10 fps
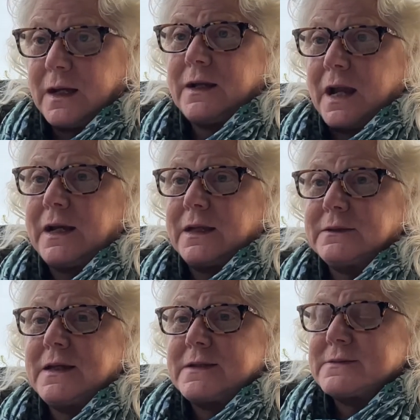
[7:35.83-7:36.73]
I got
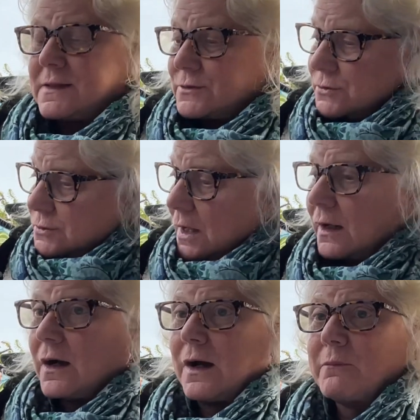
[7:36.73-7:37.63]
the
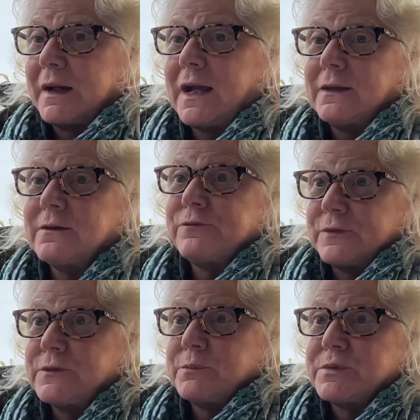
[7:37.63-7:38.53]
Ancestors.com. I got the
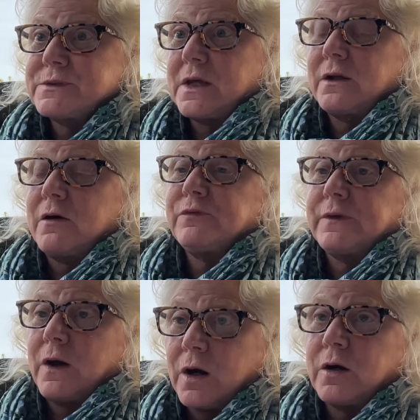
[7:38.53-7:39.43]
50% off of
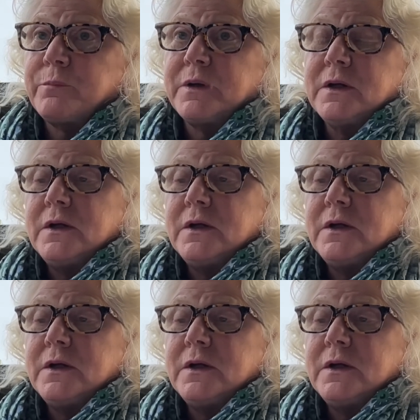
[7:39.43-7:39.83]
the ARP.